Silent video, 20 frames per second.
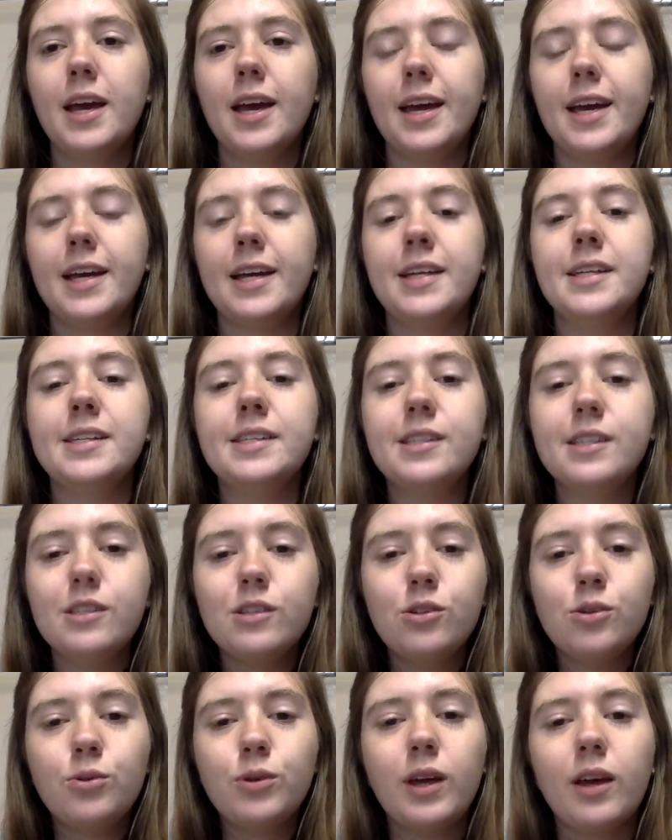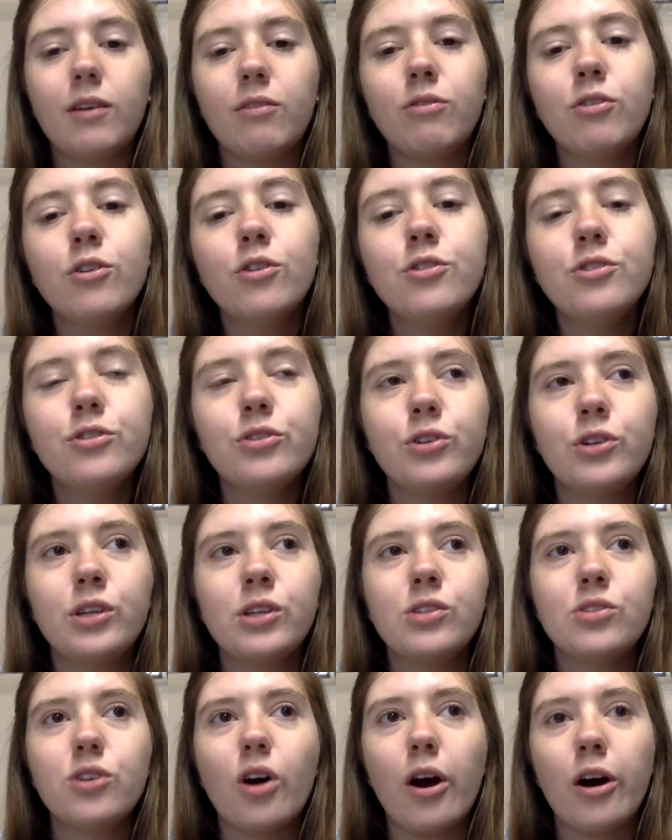is to give your
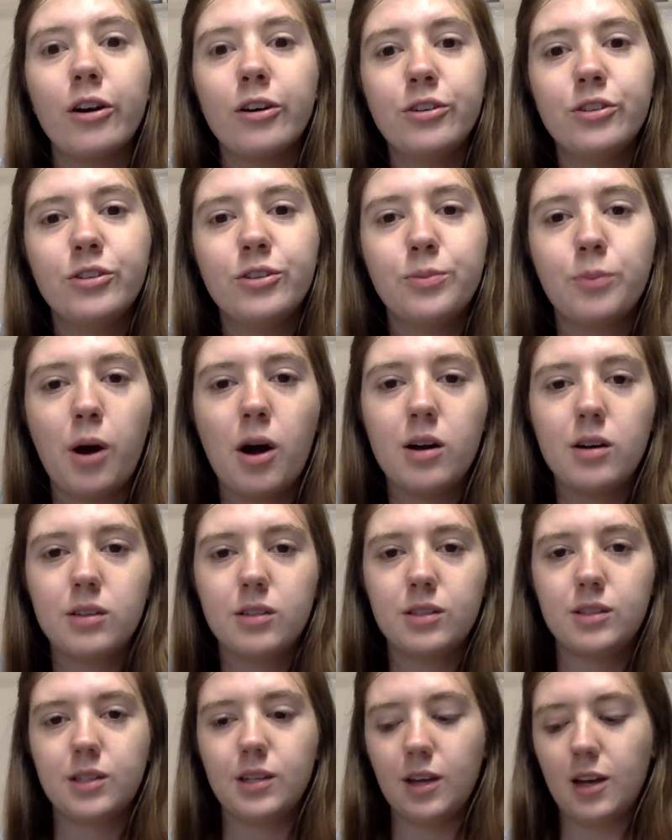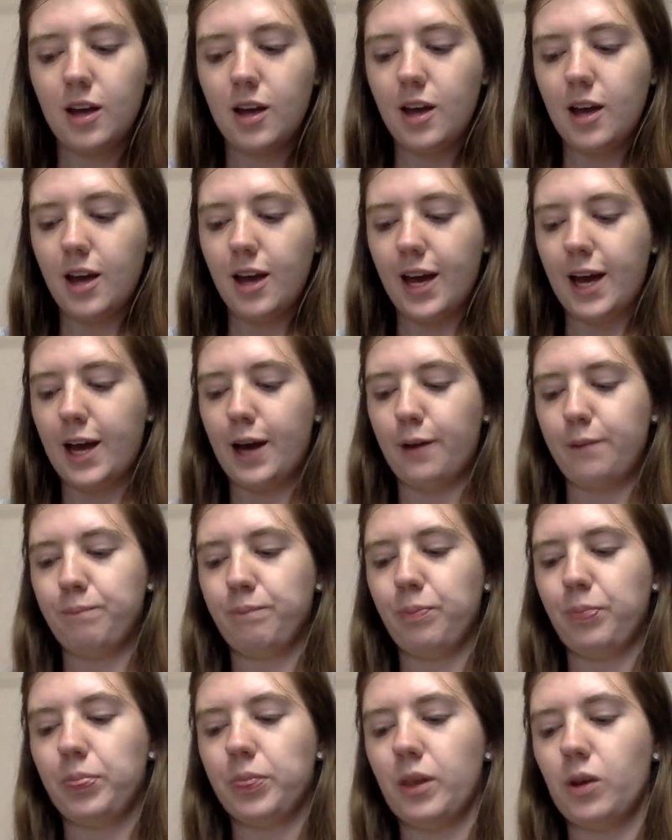students art smocks.
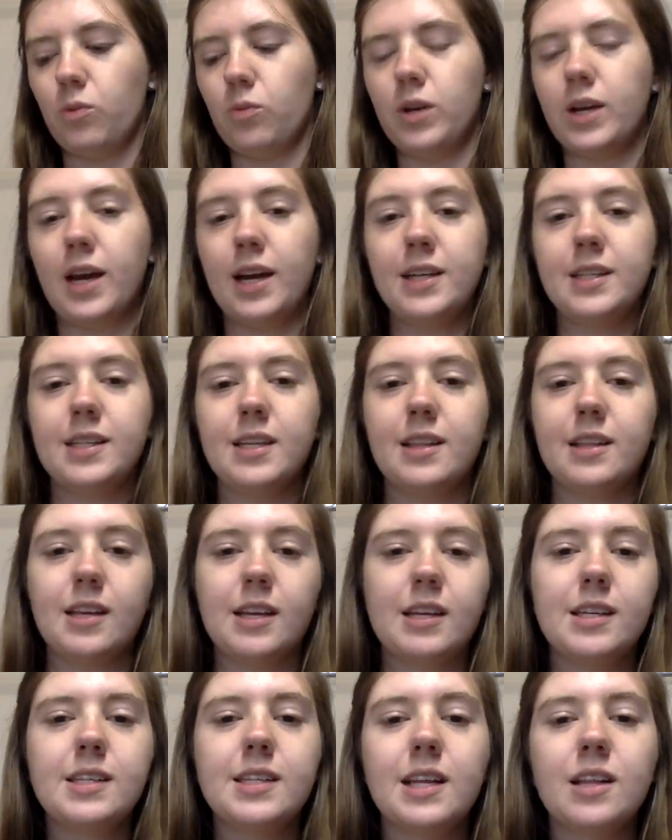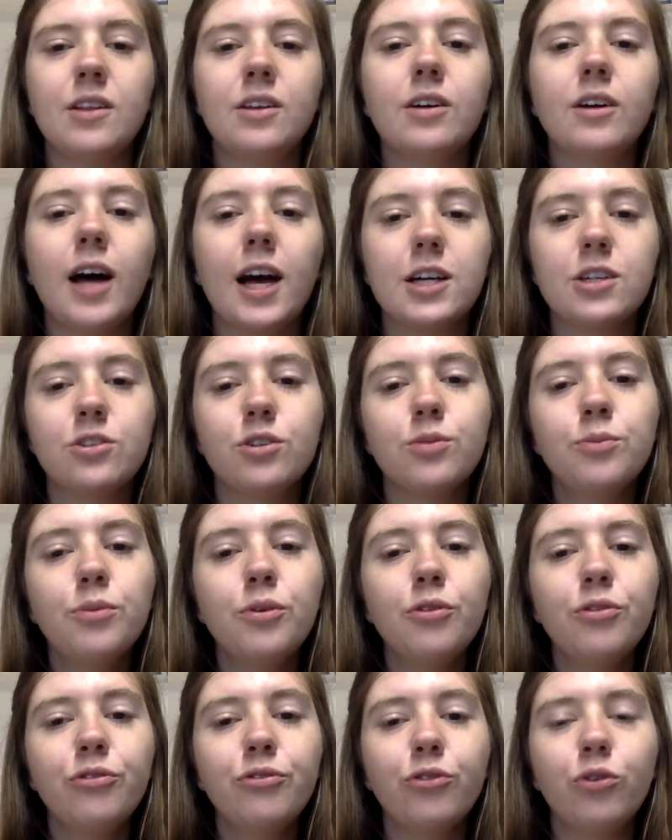When I did this in the classroom
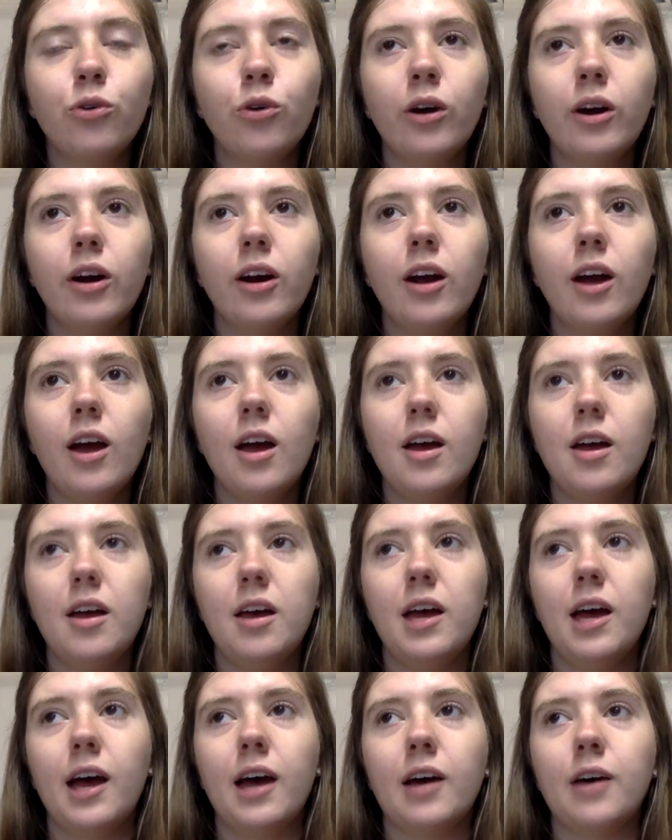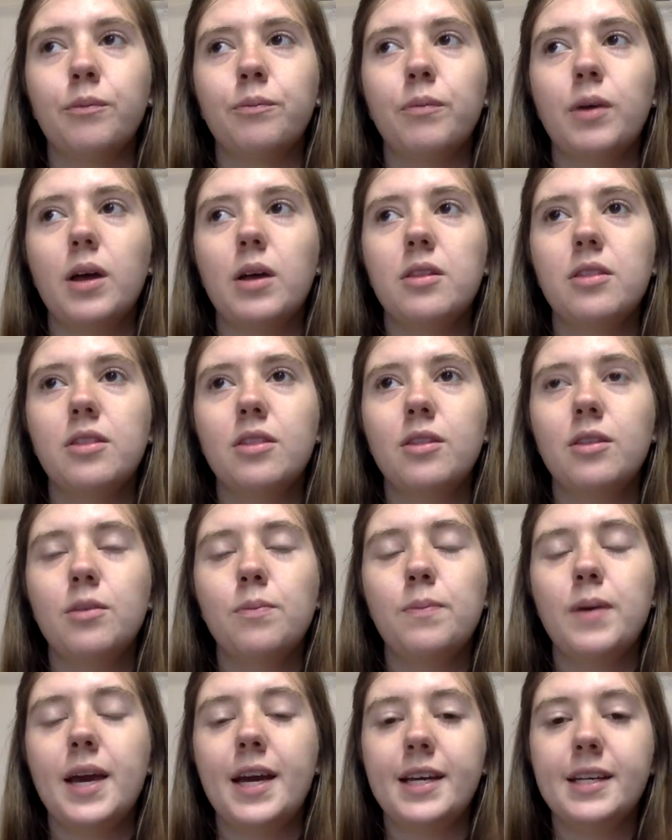before, the
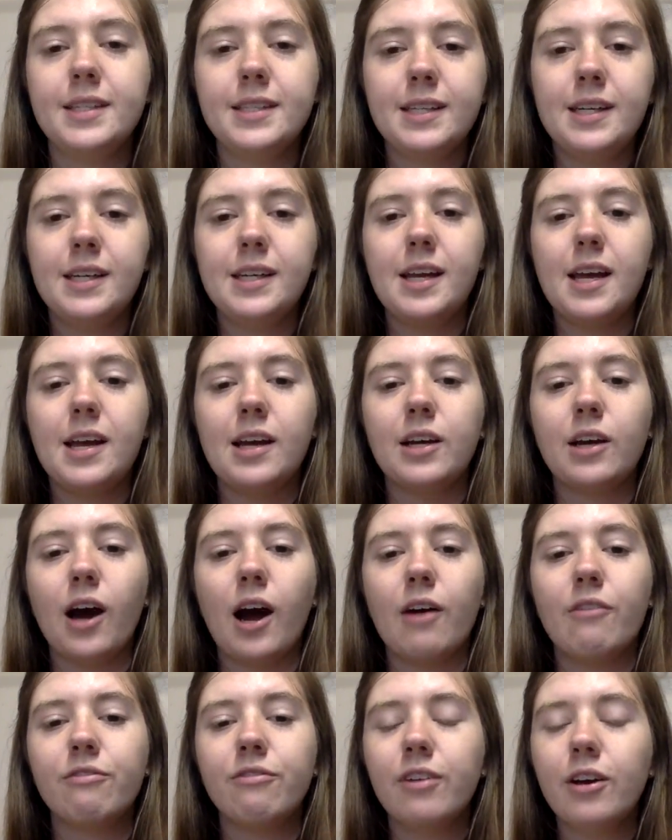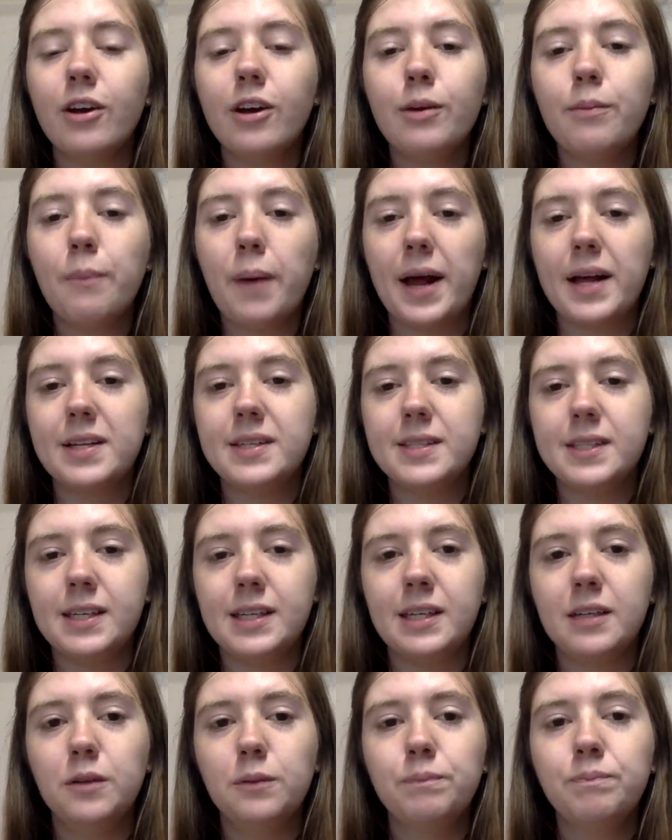painting, it got very
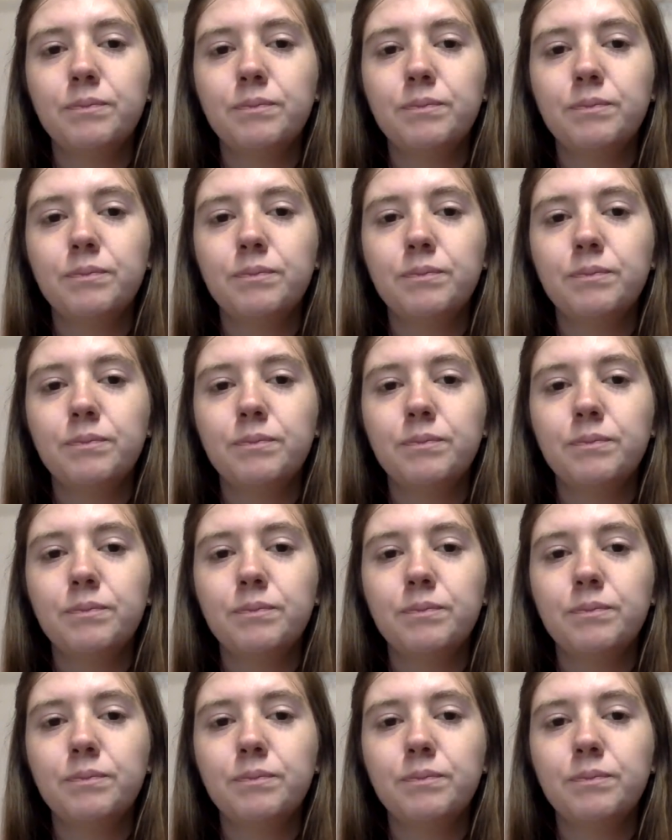messy